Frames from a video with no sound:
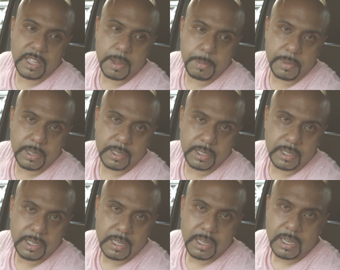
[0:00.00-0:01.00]
them.
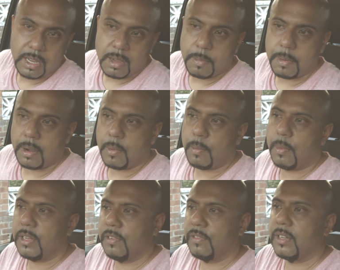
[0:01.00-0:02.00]
But
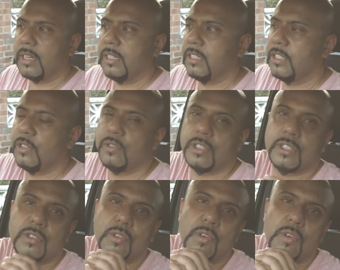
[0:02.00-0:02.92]
what you've done is you've just